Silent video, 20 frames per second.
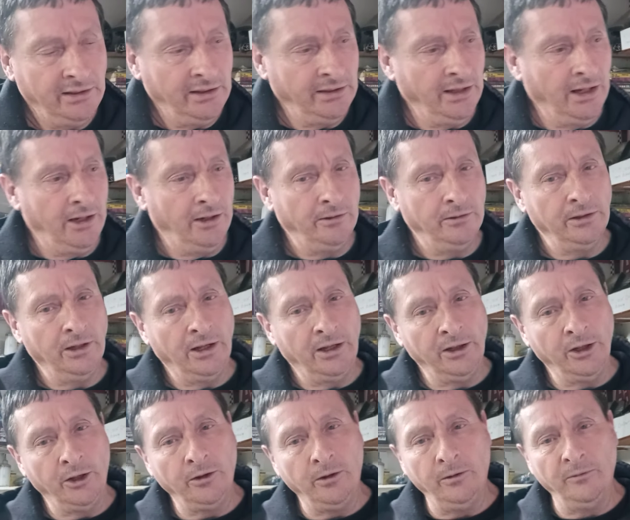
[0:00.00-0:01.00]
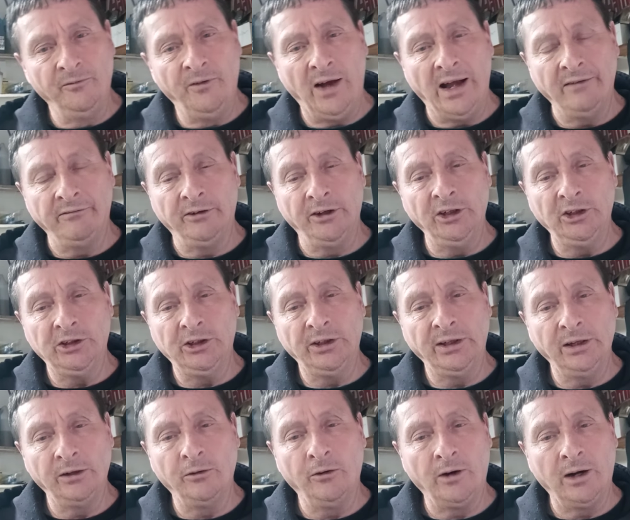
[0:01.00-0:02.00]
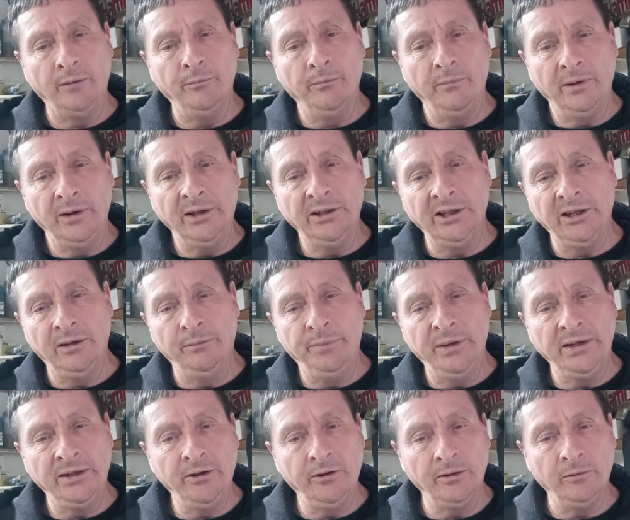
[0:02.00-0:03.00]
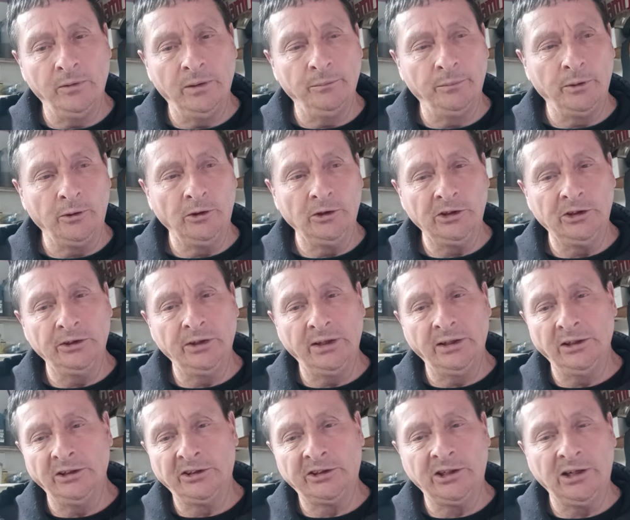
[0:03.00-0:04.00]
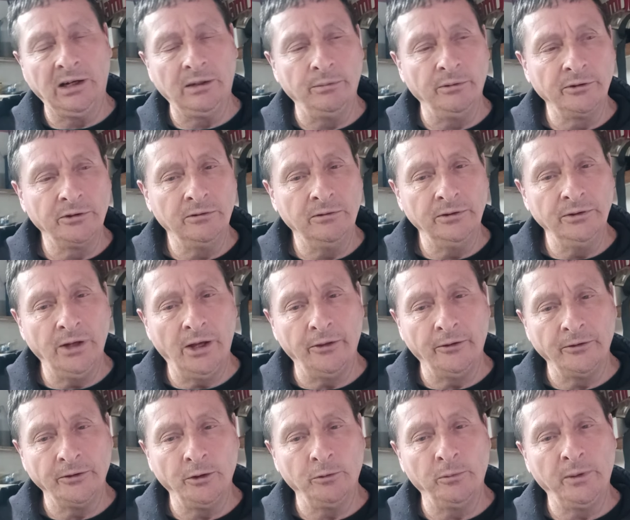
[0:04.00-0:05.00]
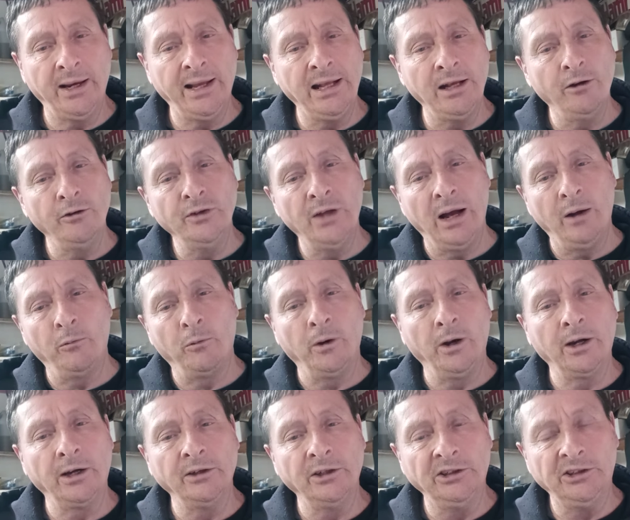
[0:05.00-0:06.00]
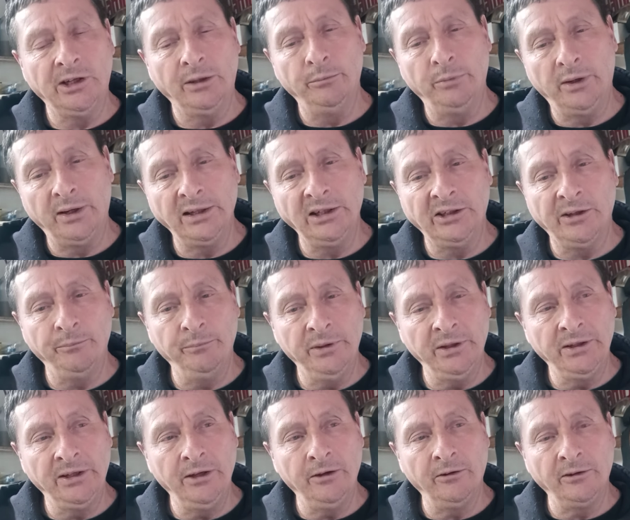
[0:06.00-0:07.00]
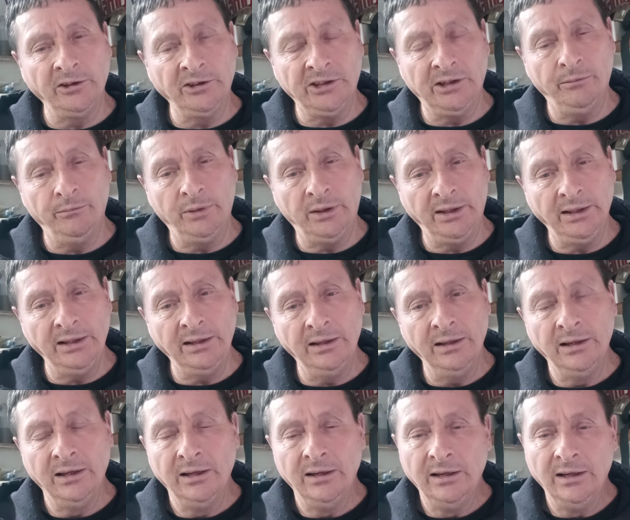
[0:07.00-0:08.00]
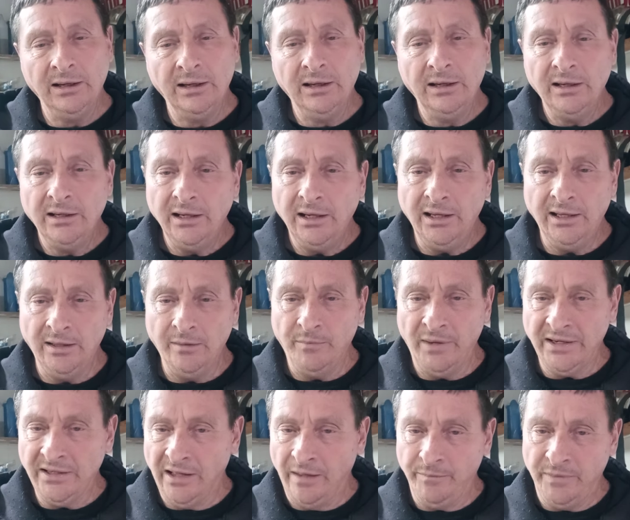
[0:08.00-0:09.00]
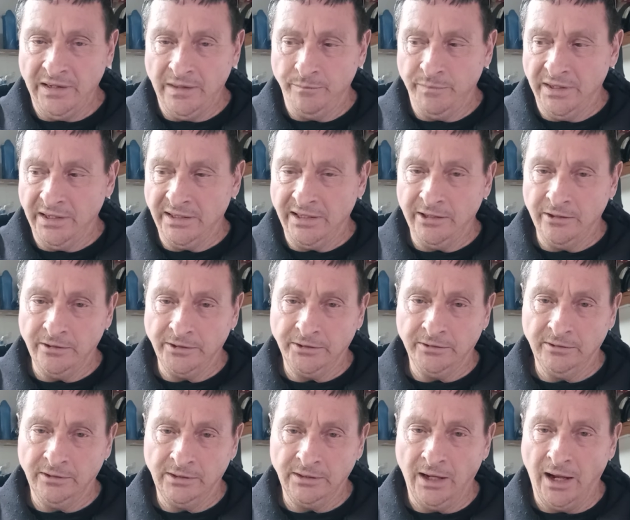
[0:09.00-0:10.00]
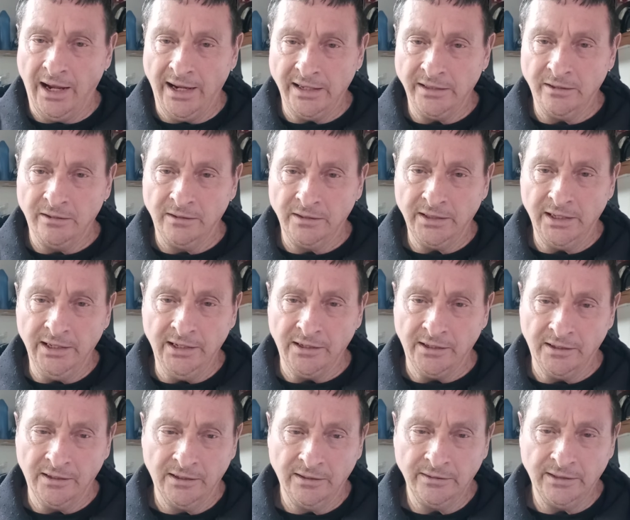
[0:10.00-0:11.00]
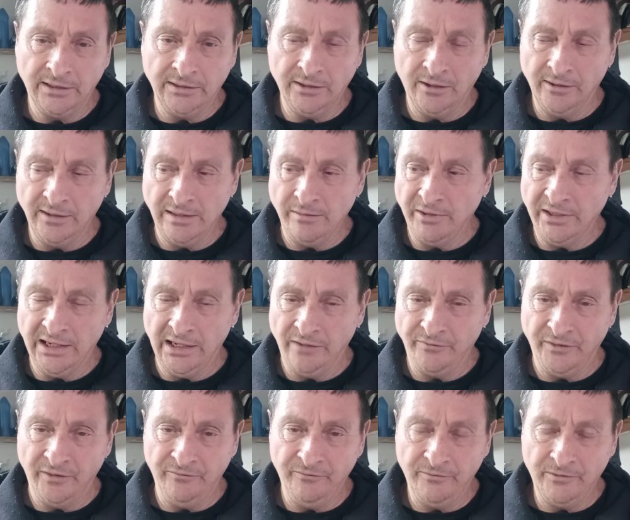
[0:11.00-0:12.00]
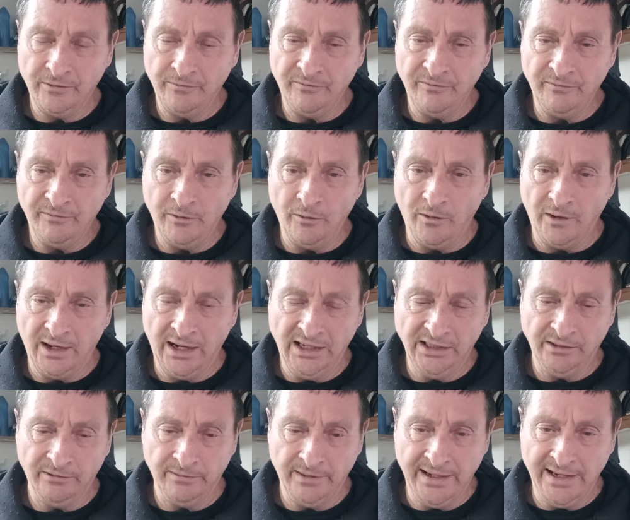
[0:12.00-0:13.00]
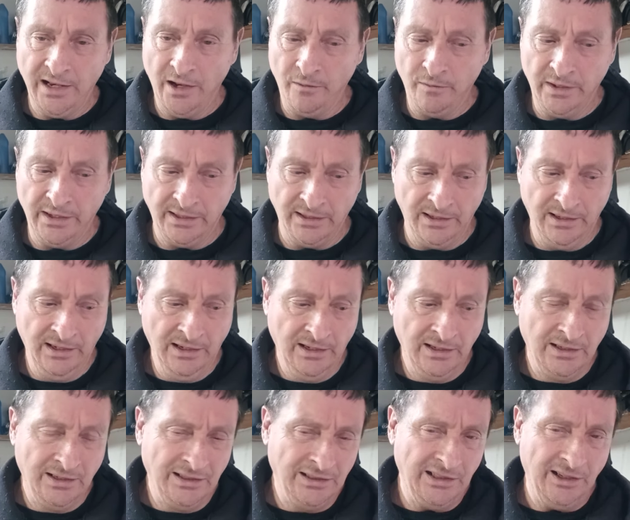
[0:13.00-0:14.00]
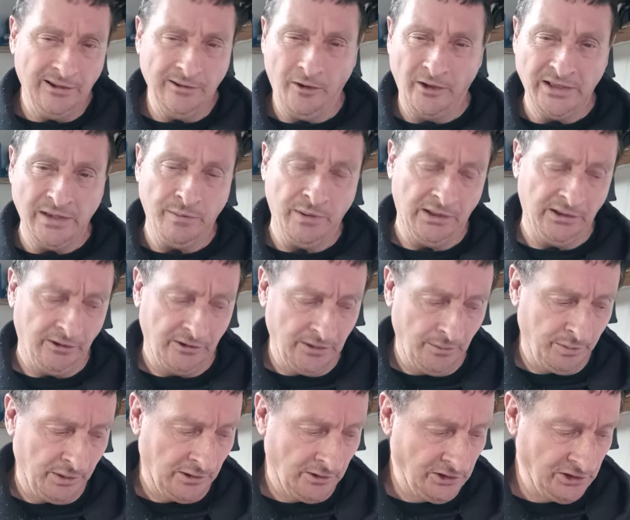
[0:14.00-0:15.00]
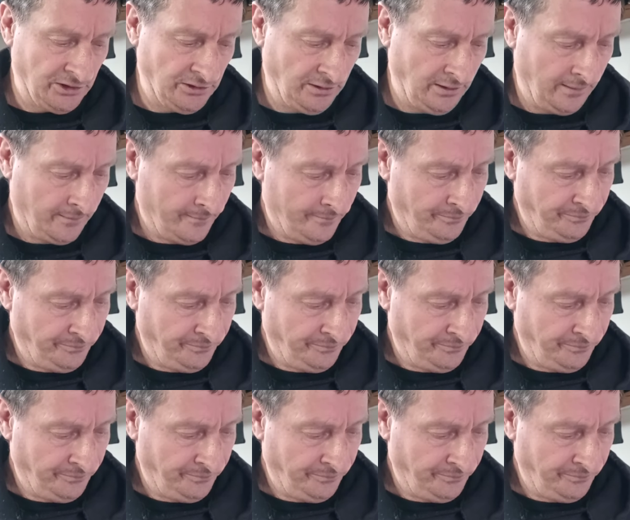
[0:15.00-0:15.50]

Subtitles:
You know, a little vibration in a car isn't a big deal to one person and it's terrible to another. The radio not working to somebody is a big deal to somebody. And it might not be a big deal to a guy that don't even care if the car has a radio in it. So it all depends on the person.